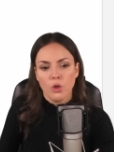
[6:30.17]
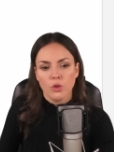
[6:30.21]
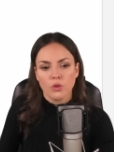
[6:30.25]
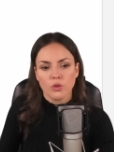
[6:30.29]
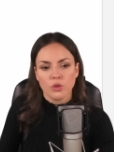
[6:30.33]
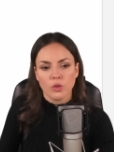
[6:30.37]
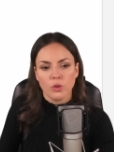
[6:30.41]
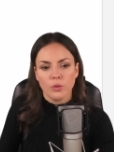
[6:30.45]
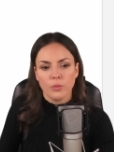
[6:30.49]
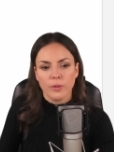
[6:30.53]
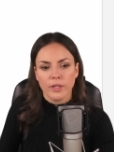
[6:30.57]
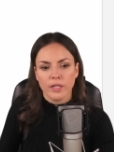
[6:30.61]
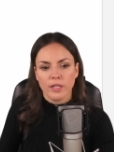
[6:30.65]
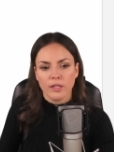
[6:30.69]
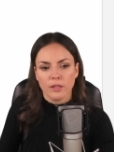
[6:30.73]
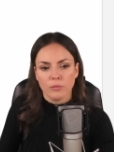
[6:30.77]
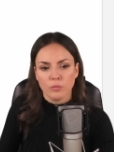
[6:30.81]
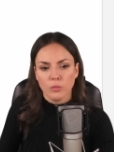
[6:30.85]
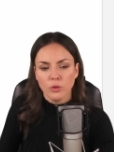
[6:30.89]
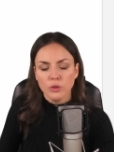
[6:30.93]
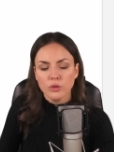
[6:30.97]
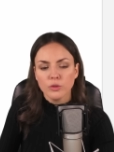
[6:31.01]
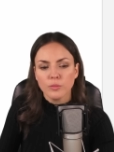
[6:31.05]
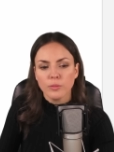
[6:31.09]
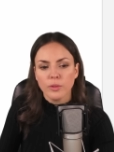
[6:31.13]
So we
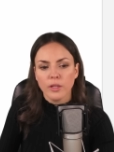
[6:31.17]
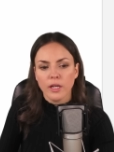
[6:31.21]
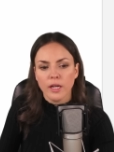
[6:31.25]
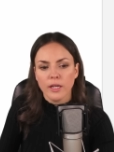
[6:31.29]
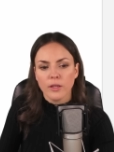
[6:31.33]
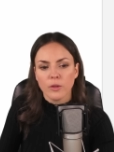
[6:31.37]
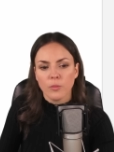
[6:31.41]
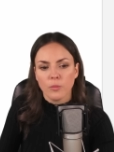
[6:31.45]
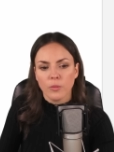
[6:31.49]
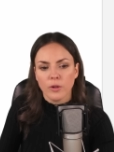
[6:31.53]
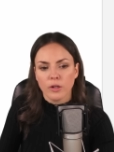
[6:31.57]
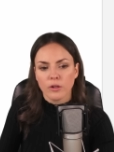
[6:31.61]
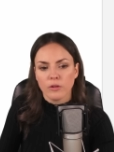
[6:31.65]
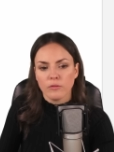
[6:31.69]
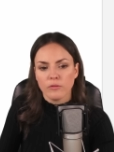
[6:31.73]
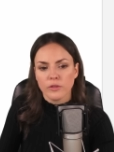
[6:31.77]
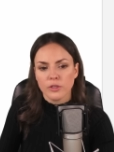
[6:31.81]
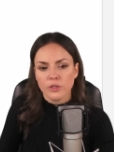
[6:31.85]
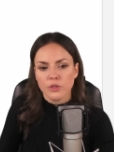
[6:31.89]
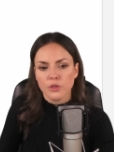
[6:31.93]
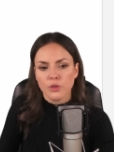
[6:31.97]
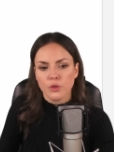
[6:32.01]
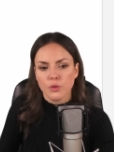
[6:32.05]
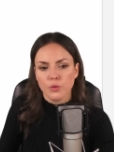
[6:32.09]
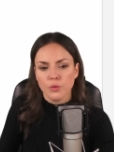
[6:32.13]
can multiply the one
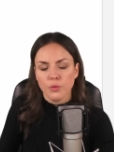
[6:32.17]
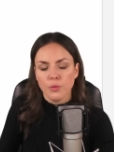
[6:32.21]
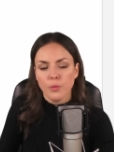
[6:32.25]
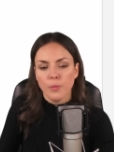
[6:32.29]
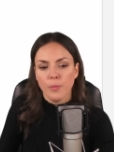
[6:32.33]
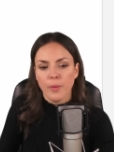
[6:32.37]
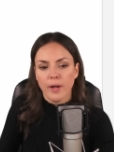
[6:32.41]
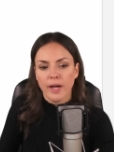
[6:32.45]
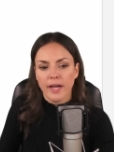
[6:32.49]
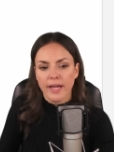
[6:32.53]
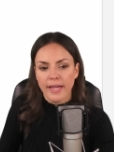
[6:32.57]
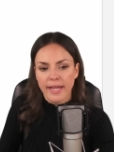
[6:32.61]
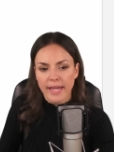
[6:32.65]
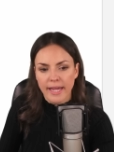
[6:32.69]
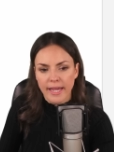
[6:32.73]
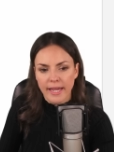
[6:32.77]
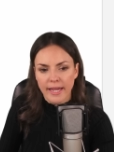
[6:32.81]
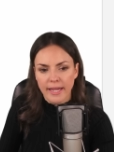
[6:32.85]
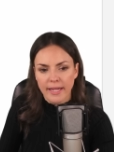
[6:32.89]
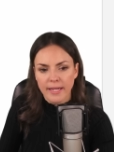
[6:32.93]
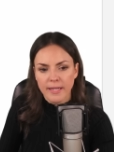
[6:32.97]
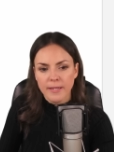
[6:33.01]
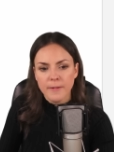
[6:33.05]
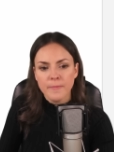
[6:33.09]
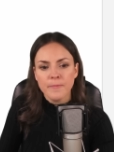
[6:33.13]
over two by
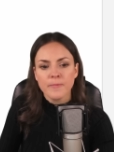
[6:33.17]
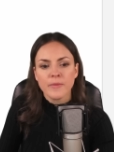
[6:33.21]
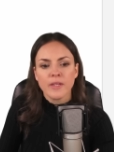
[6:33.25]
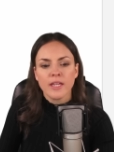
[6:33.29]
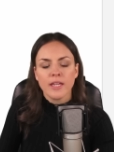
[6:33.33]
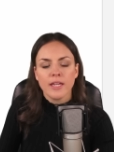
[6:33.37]
a